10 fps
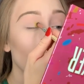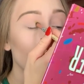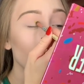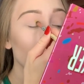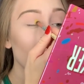I'm
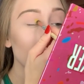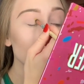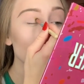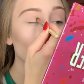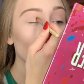going to pack
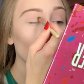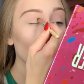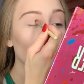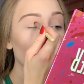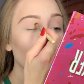some more
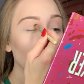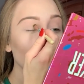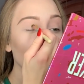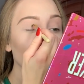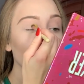on,
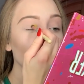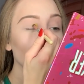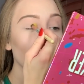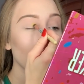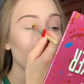
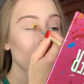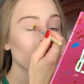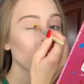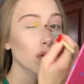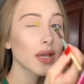and I
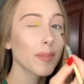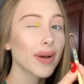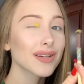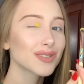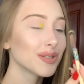will get
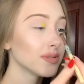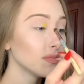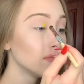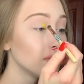back to you.